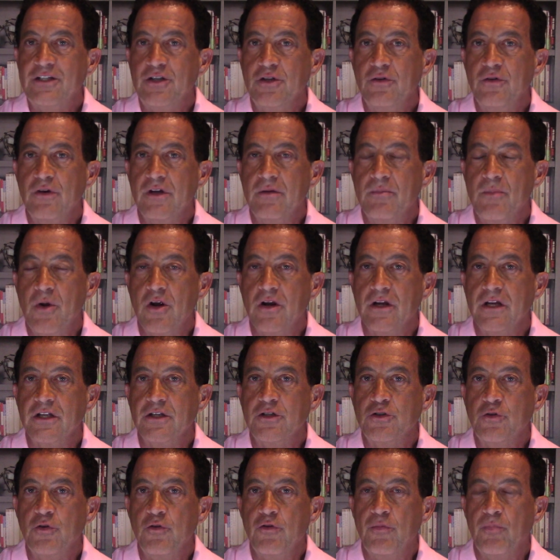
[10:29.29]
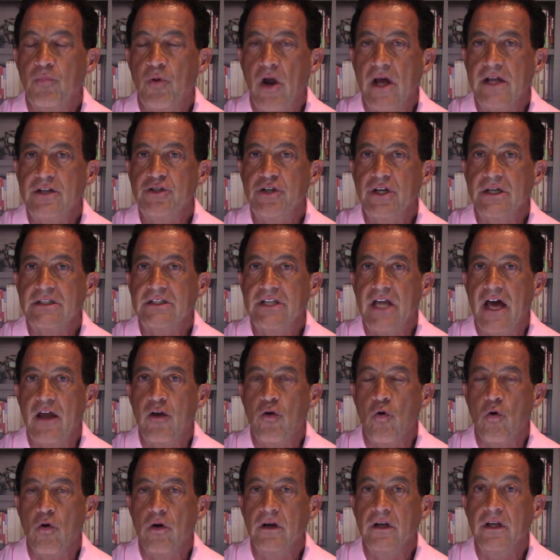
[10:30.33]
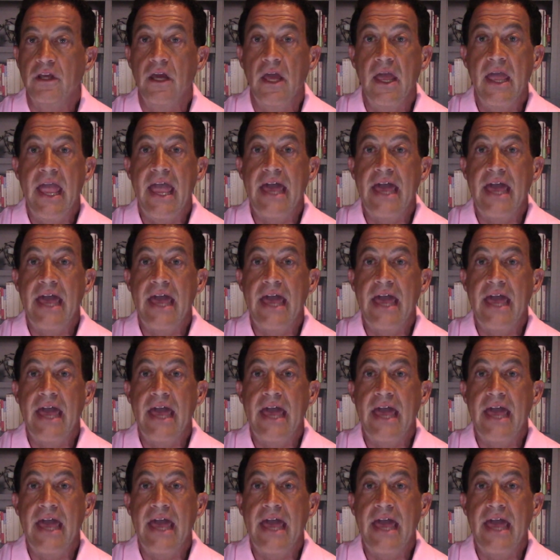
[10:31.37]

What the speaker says: to at americantruthproject.org.